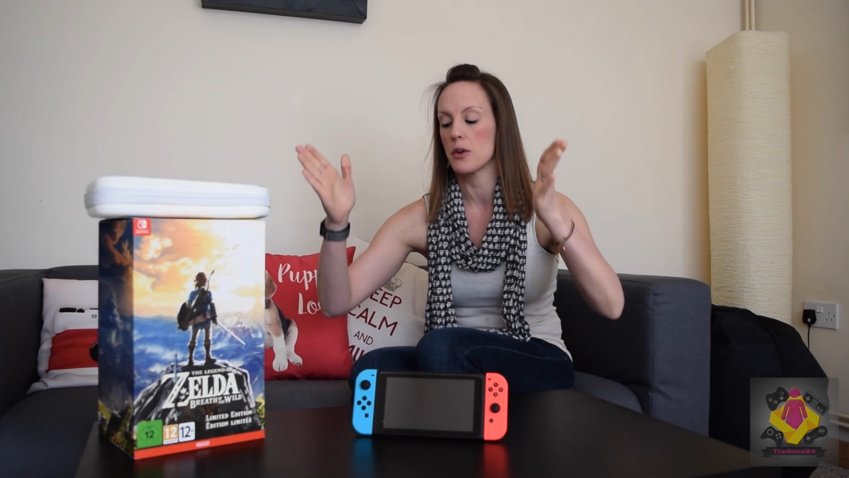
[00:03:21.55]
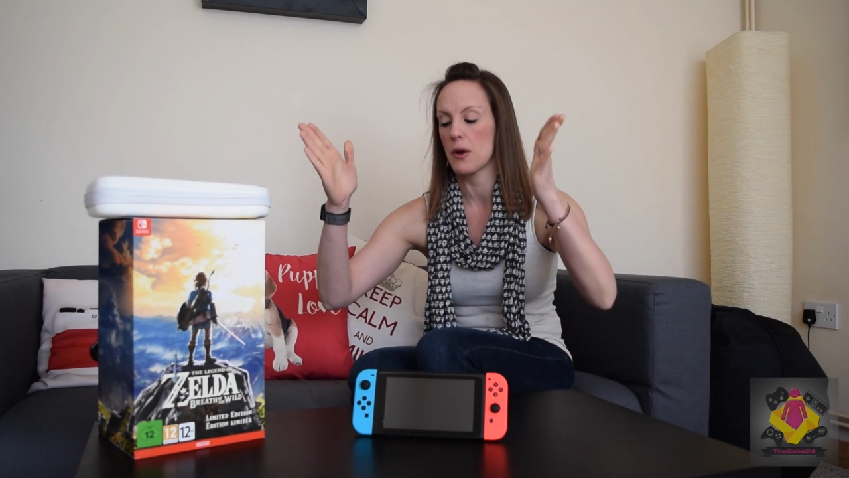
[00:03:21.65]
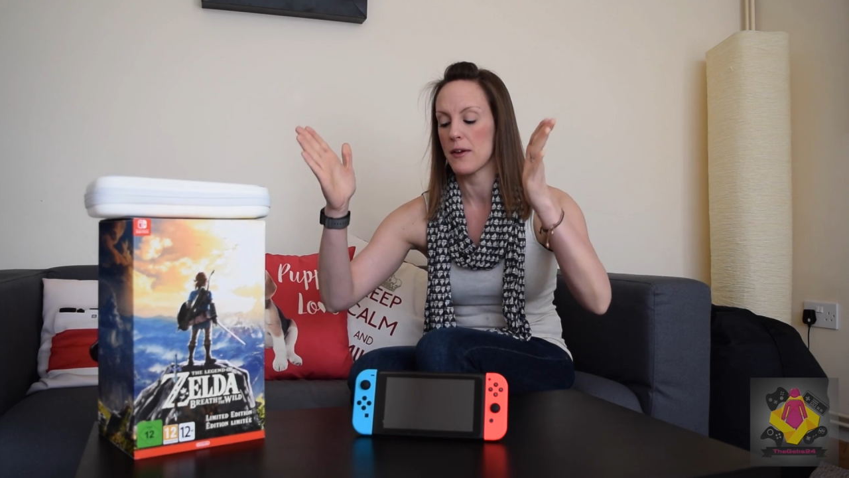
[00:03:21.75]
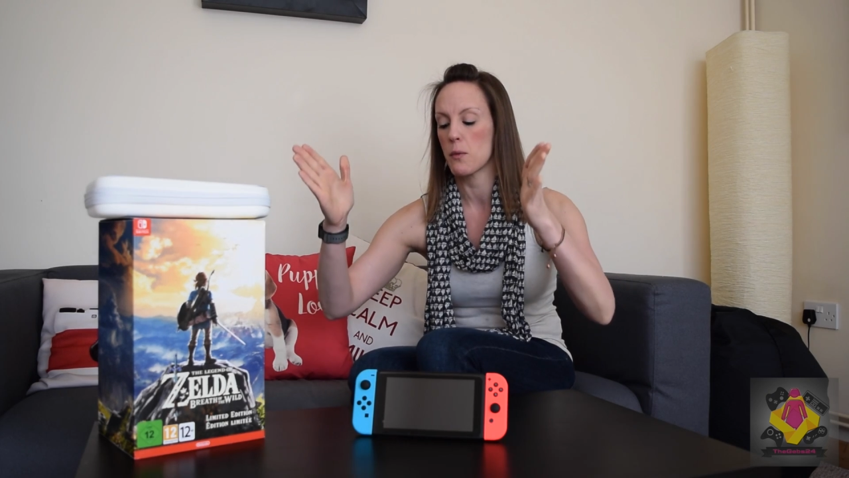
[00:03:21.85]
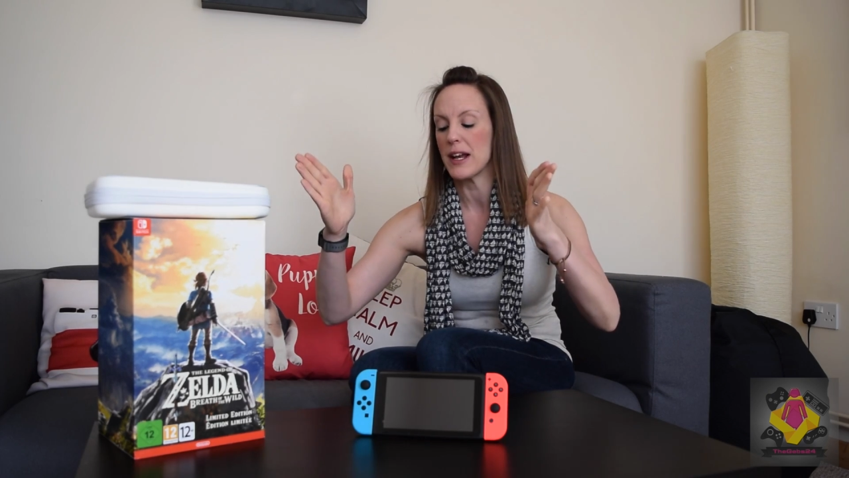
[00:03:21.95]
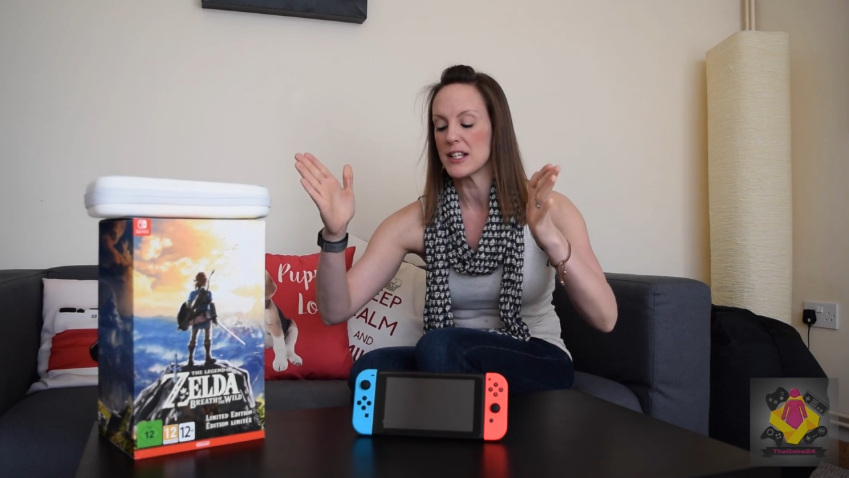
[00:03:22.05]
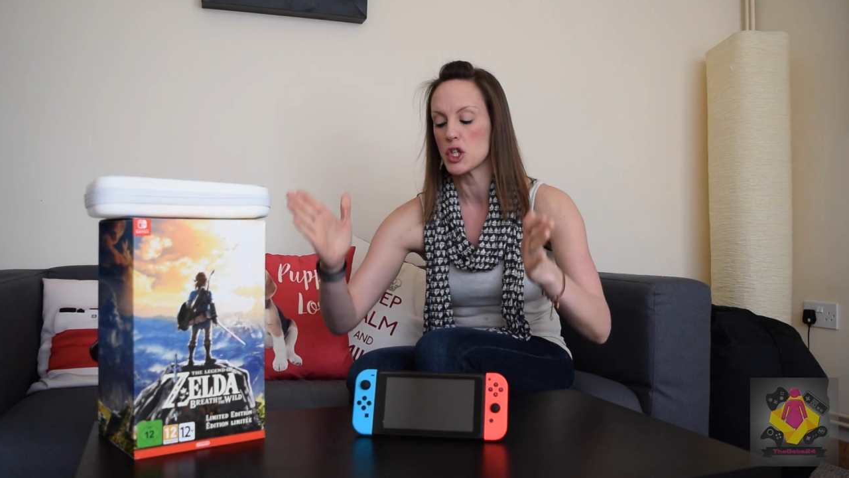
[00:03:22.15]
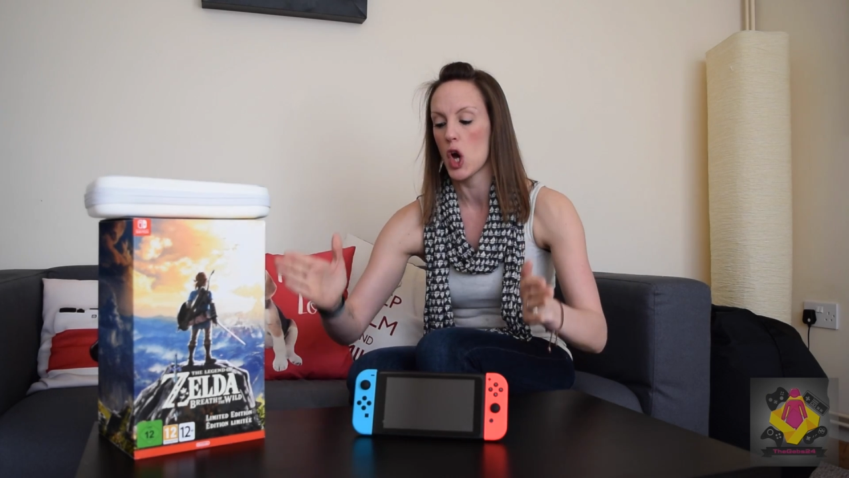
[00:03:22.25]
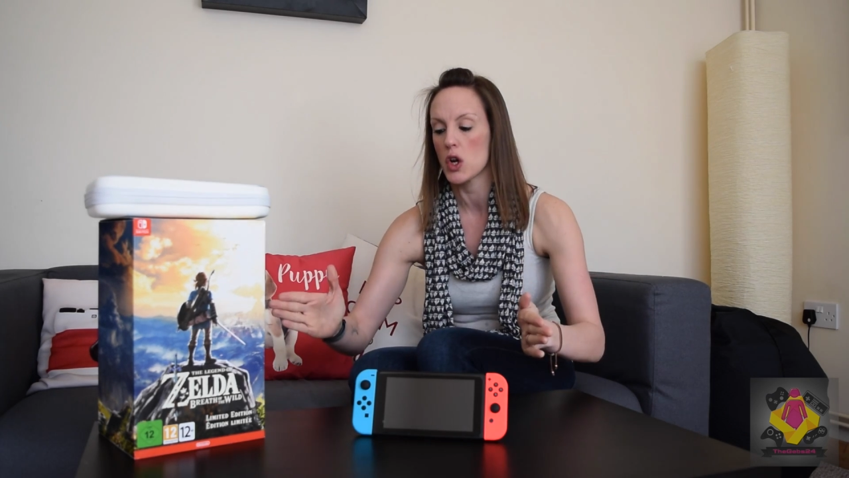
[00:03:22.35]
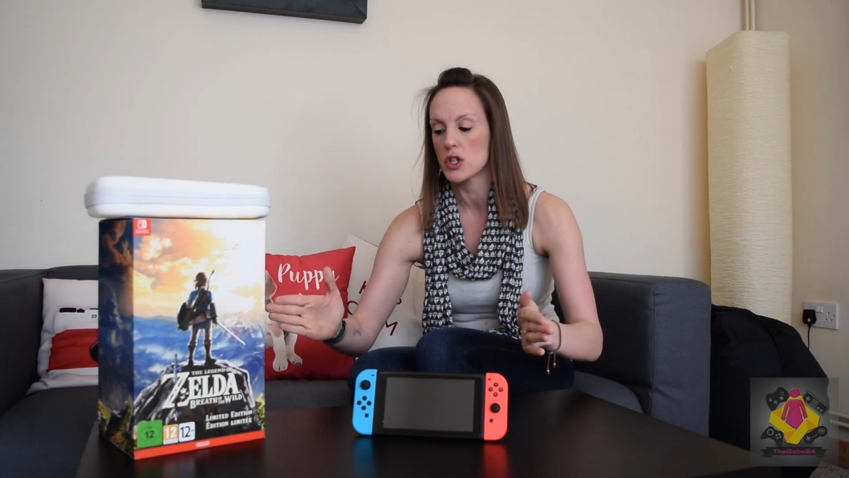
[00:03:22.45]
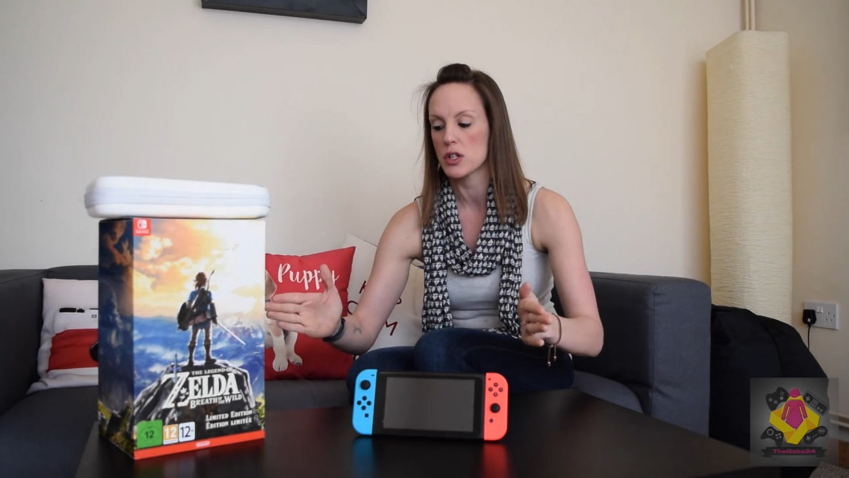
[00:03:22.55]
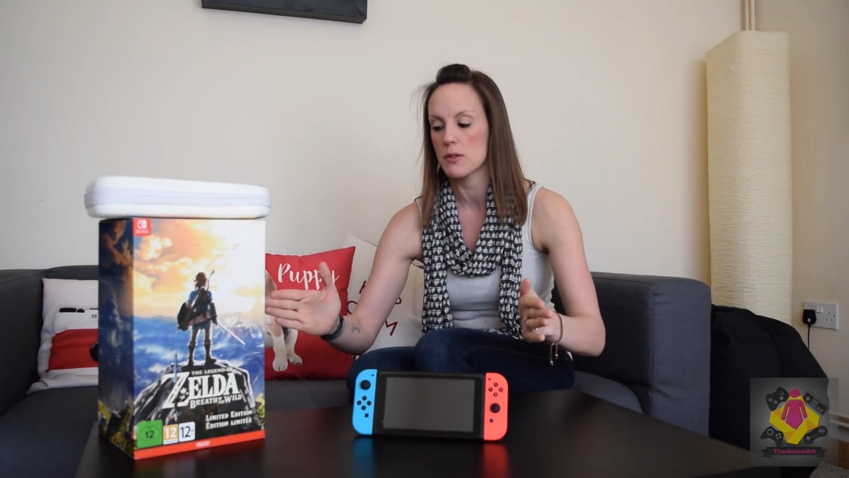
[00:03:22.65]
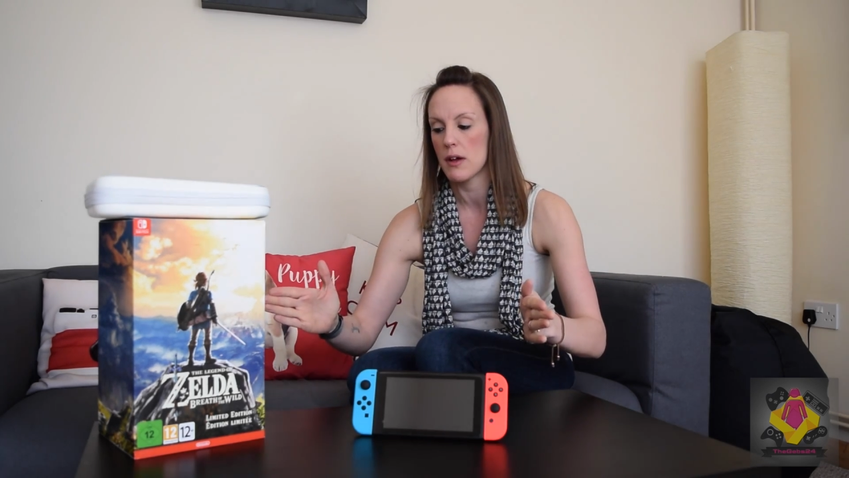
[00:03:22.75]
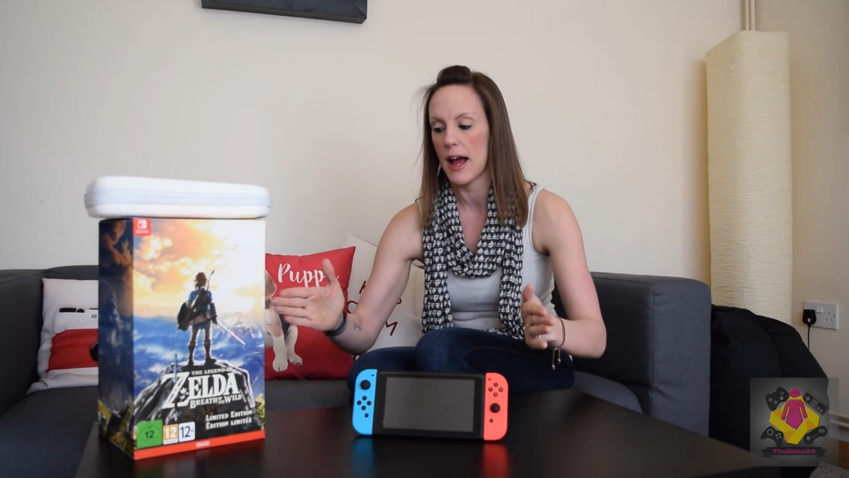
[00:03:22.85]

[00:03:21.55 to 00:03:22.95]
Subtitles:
You kind of, when it's docked,